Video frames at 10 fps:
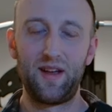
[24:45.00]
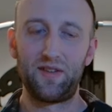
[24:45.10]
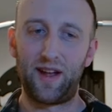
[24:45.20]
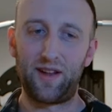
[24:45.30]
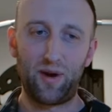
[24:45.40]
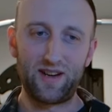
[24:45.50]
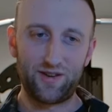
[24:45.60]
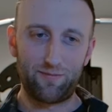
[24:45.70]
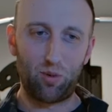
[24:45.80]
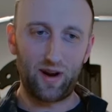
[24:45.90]
So that's why
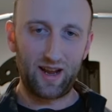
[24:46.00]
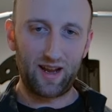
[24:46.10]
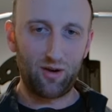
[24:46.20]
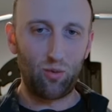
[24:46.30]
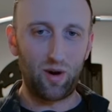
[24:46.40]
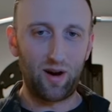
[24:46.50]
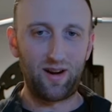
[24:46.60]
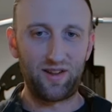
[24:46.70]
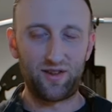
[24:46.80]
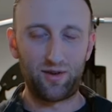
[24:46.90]
just bringing
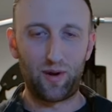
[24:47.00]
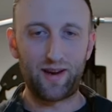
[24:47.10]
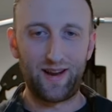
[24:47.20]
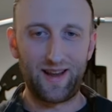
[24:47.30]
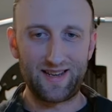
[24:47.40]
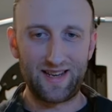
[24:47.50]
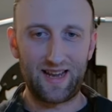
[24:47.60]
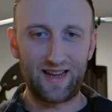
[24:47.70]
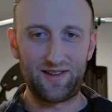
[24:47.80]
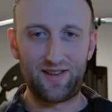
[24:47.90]
awareness to what your
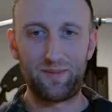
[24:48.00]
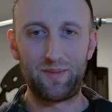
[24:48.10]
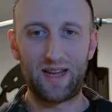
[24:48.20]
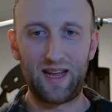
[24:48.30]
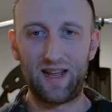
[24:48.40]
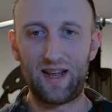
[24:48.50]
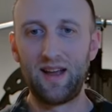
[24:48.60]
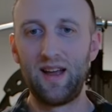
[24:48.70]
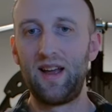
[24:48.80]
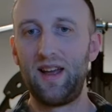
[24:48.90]
intake is in the
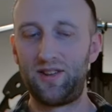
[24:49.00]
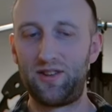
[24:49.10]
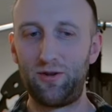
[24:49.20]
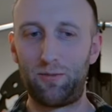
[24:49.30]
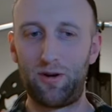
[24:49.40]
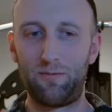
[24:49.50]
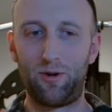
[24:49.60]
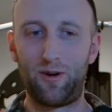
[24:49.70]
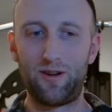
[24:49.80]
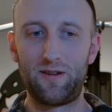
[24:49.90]
beginning is super
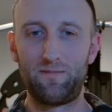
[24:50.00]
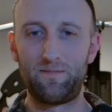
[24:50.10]
important.